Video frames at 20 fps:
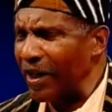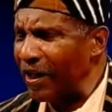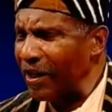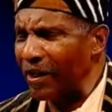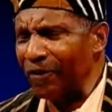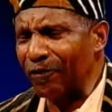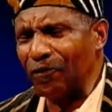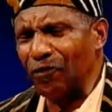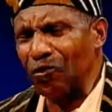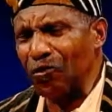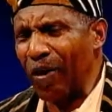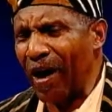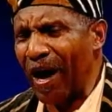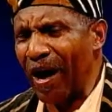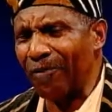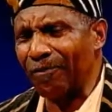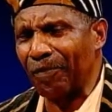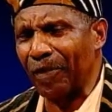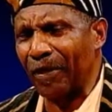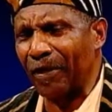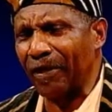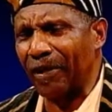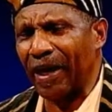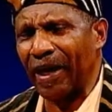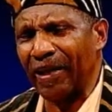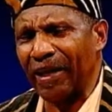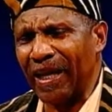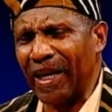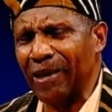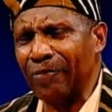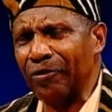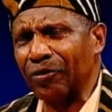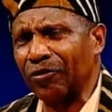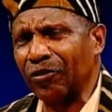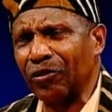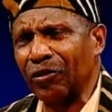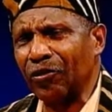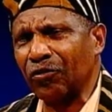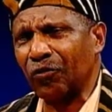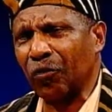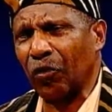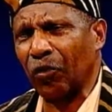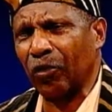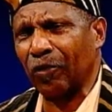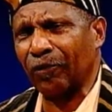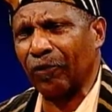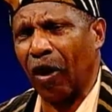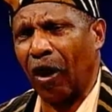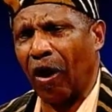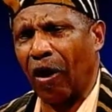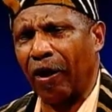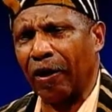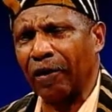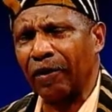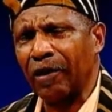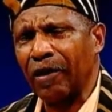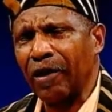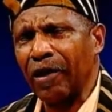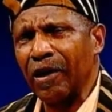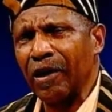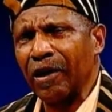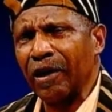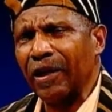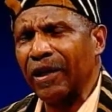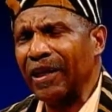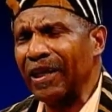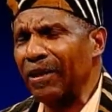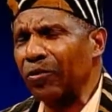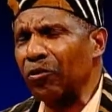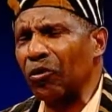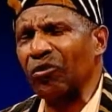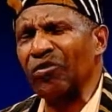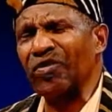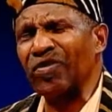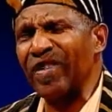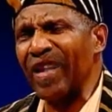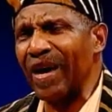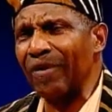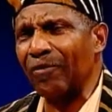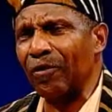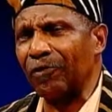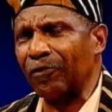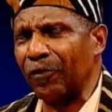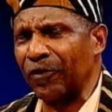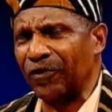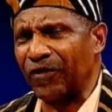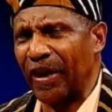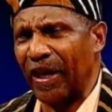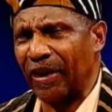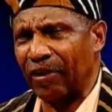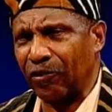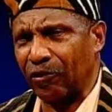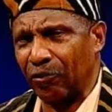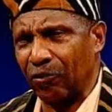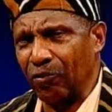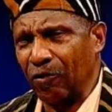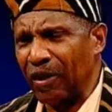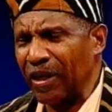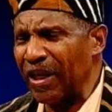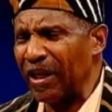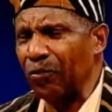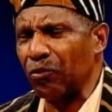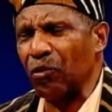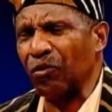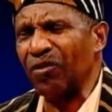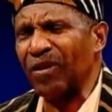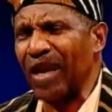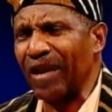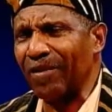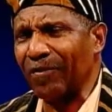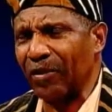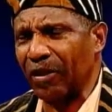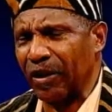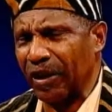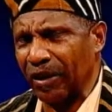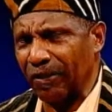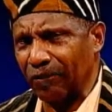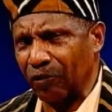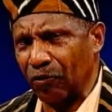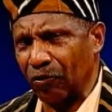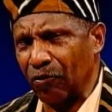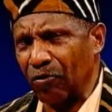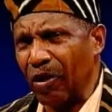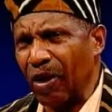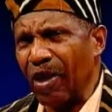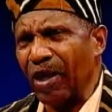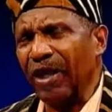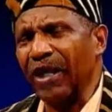And if you have been adhering to this word of God, he will never forsake you. He will never leave you.